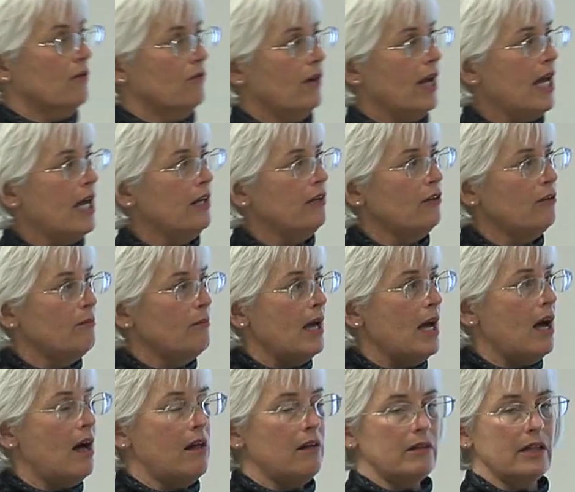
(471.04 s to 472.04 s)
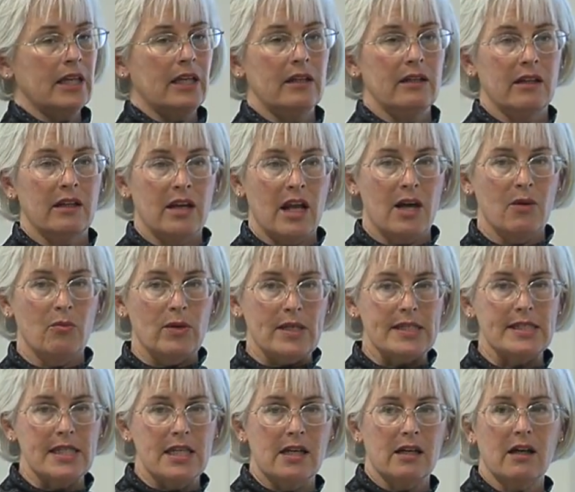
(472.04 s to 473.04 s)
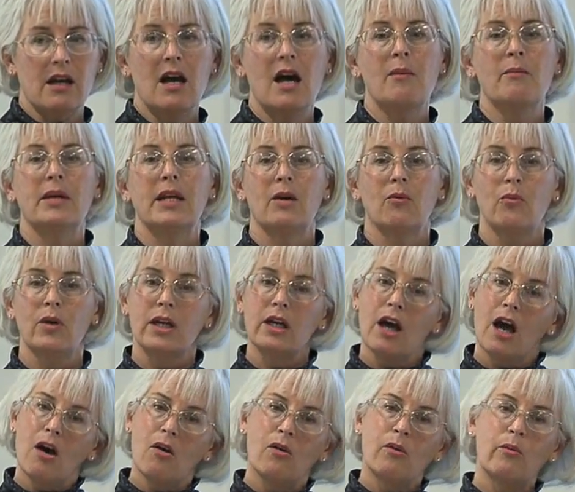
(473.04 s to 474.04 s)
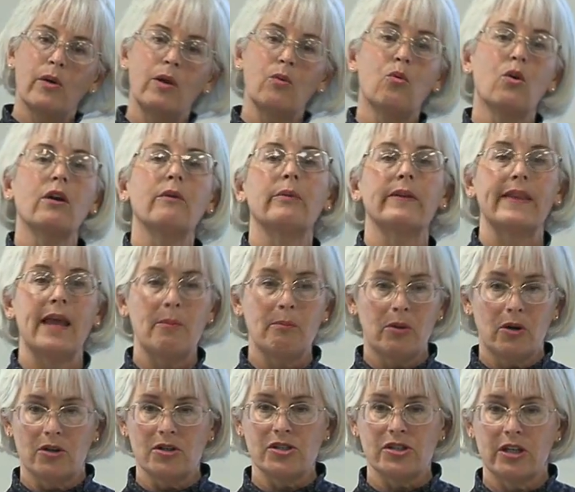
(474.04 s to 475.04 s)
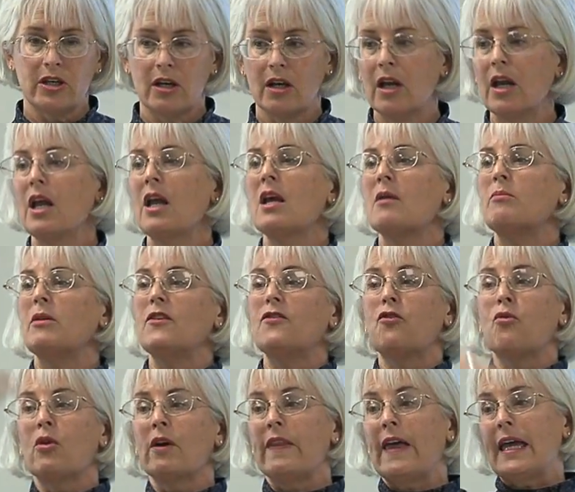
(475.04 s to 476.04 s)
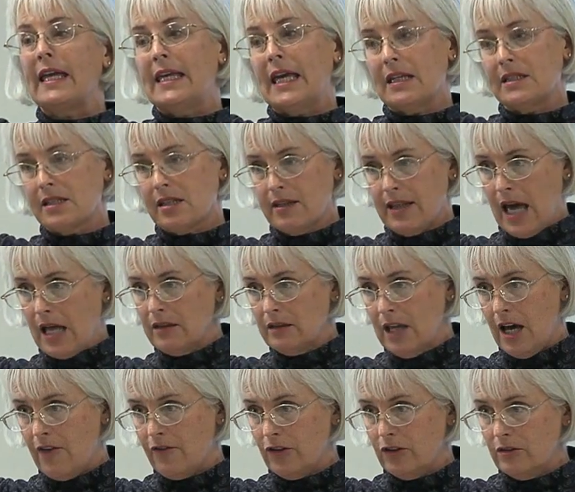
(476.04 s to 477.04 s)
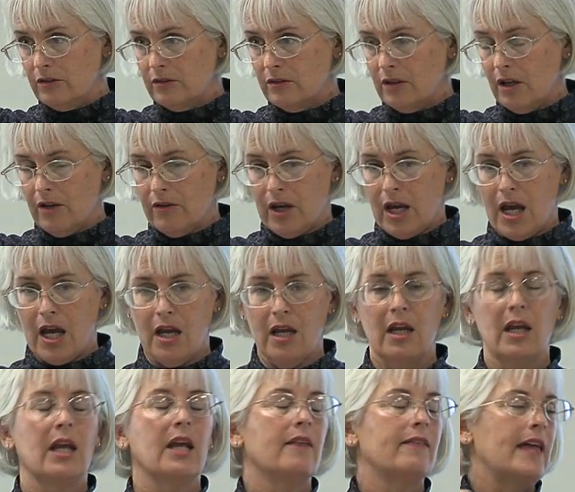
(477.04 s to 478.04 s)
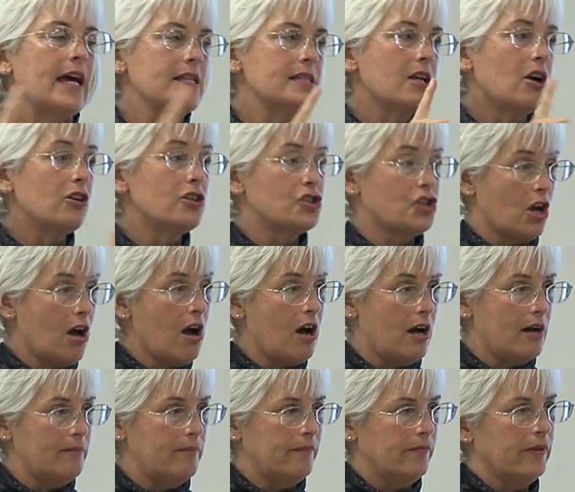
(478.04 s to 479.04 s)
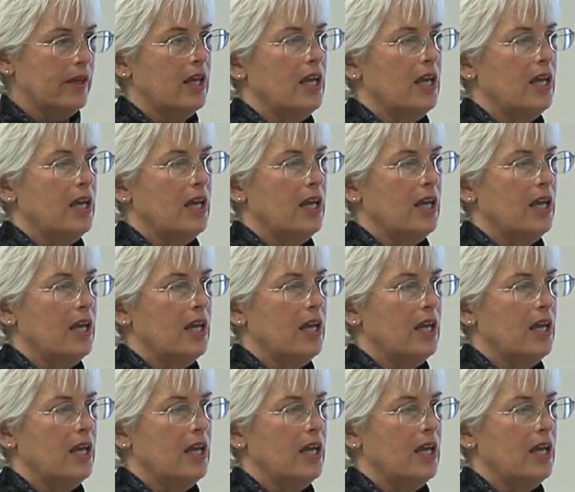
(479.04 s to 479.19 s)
Randall, Mel, Linda, and I, we see it coming and we go and we work with that person before they get to that level, okay? That's our job.